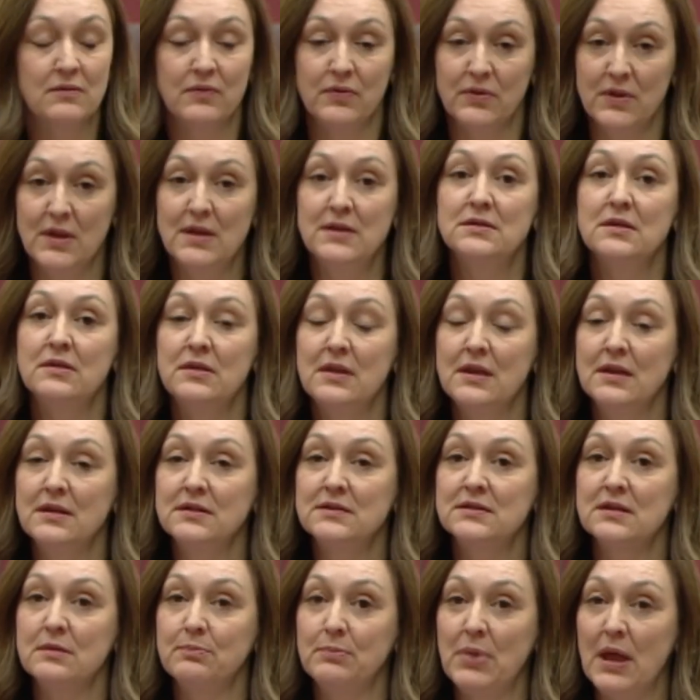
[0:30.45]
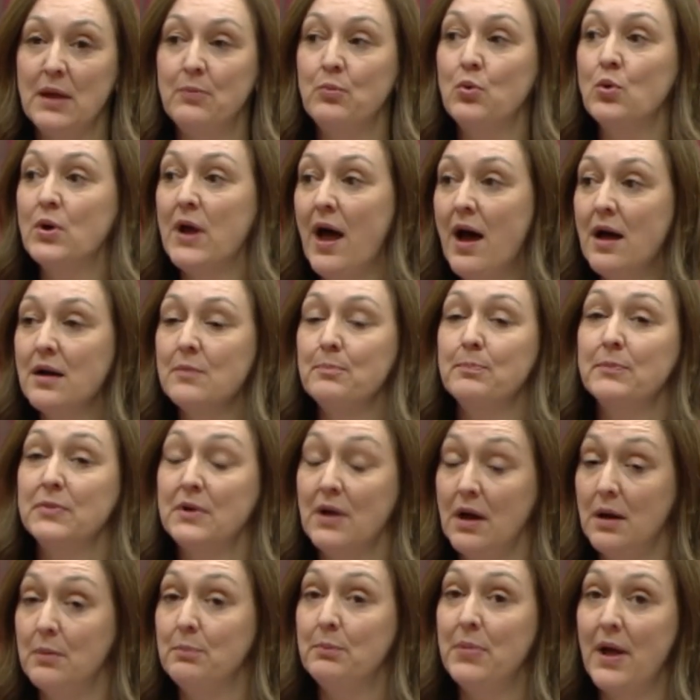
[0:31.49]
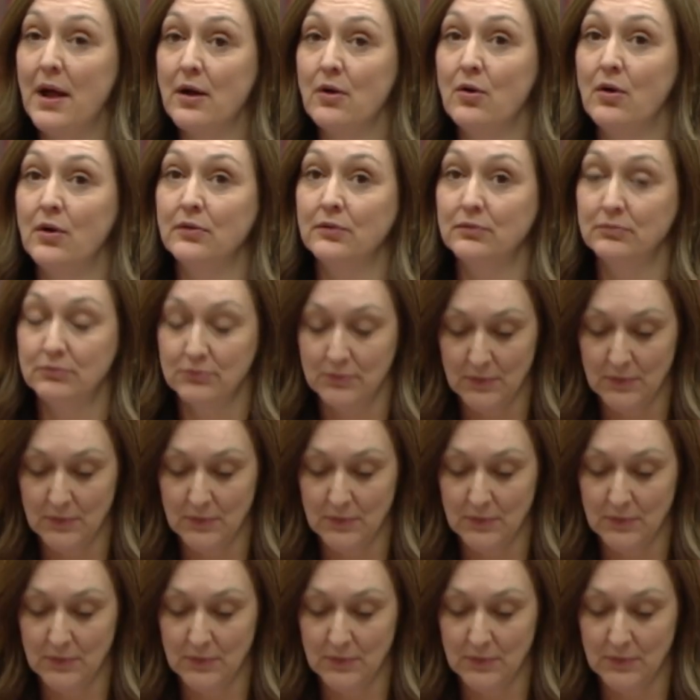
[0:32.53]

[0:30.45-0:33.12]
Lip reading: These are things that people can't cut back on.